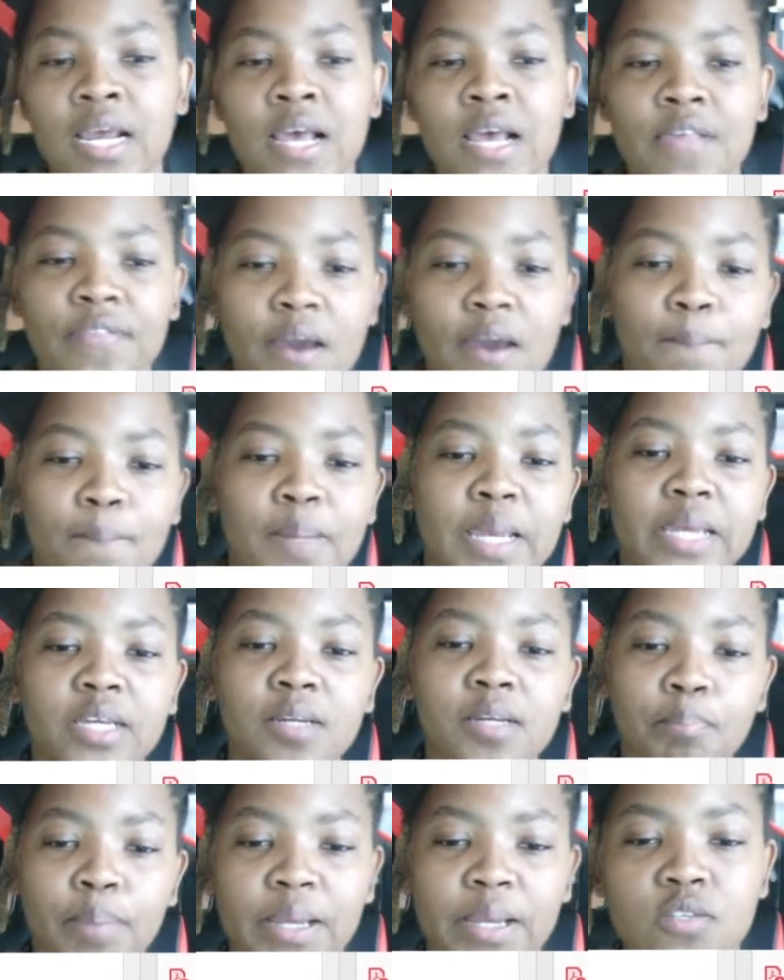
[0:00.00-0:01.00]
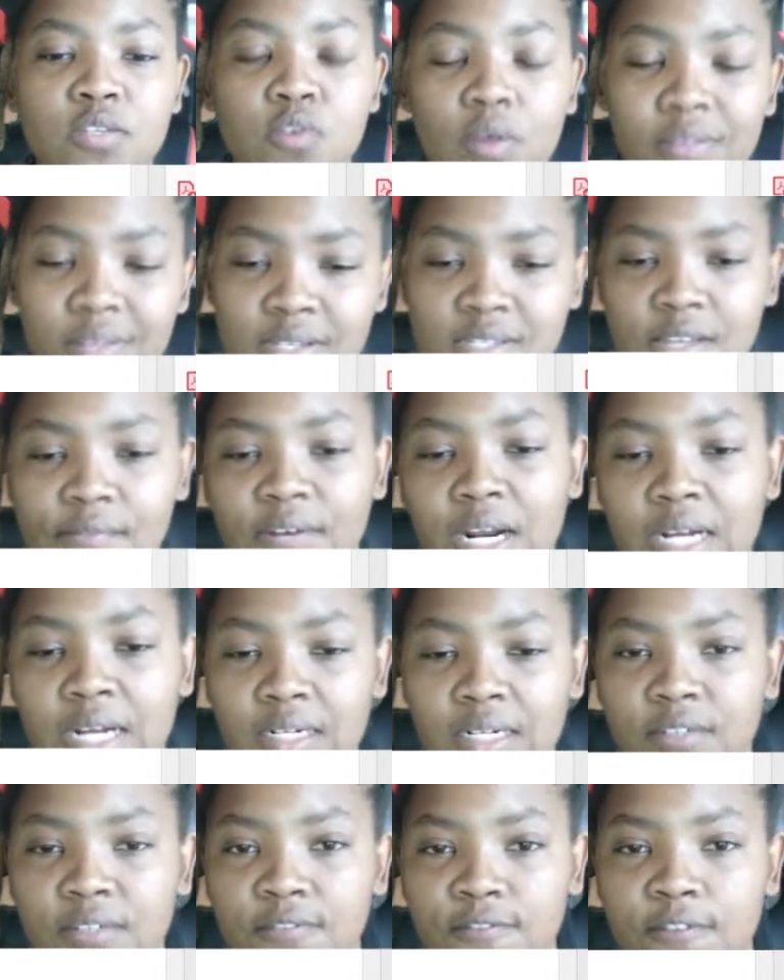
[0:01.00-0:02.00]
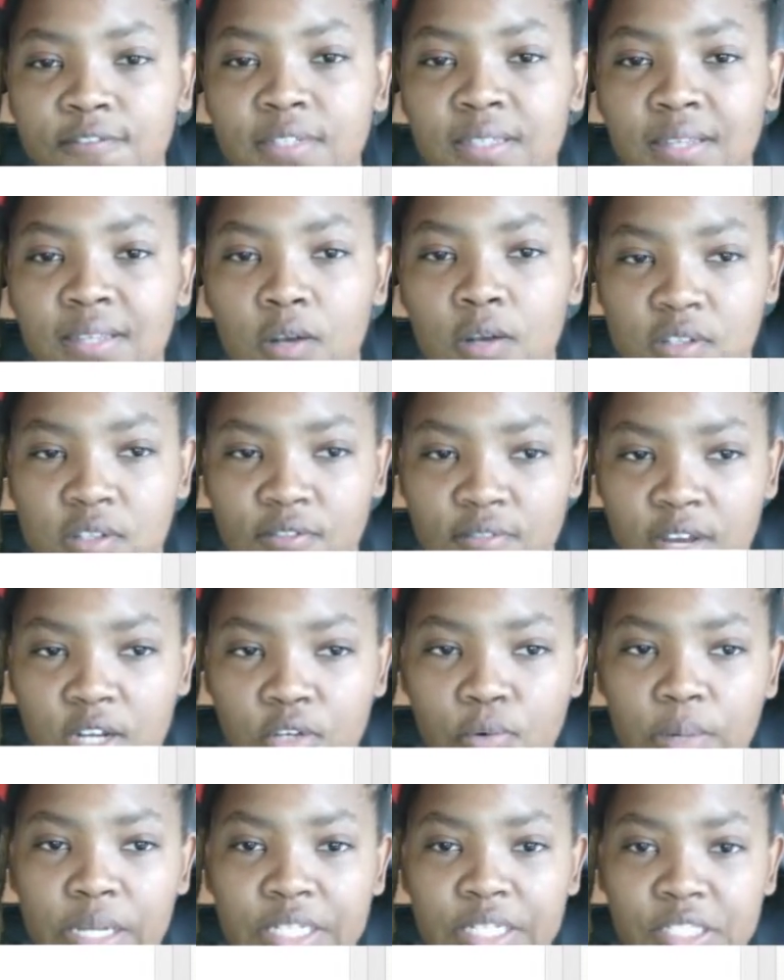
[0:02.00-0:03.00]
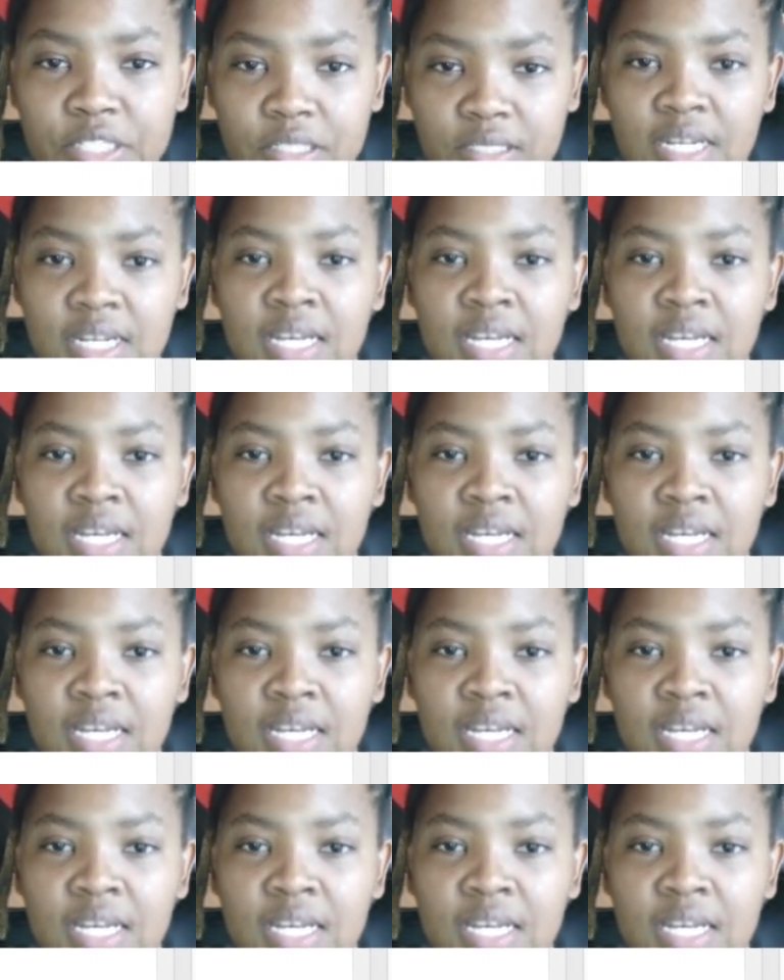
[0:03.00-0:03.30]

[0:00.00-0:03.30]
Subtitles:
they are paying based on the 750,000 valuation.